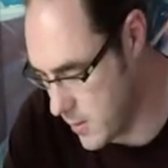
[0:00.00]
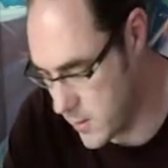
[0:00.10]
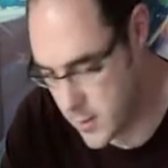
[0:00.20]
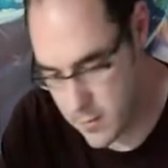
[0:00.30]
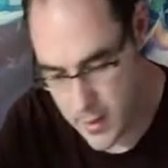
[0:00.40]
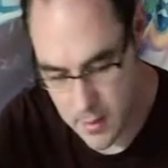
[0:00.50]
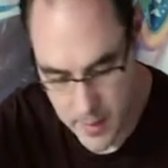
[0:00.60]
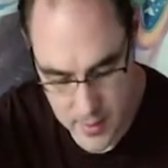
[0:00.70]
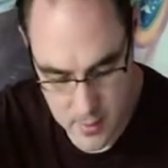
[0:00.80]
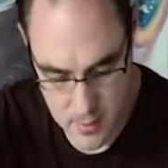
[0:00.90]
it really
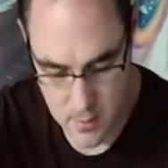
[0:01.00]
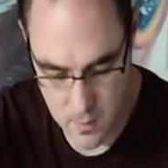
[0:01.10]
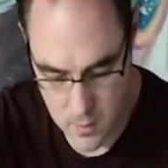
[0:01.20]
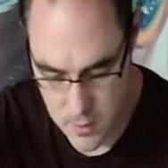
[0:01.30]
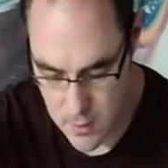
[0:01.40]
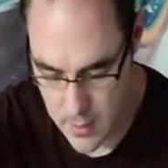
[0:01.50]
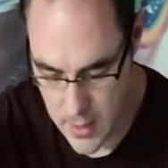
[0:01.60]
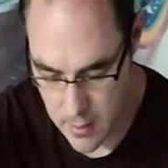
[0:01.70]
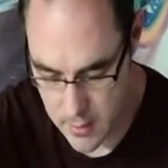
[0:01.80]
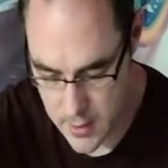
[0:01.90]
depends on what sort of
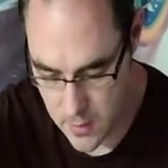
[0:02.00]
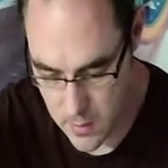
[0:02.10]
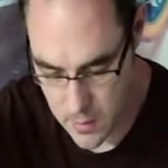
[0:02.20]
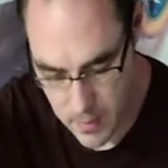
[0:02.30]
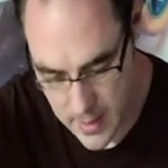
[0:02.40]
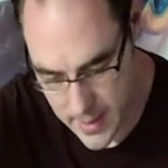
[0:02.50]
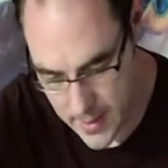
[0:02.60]
character you want to play.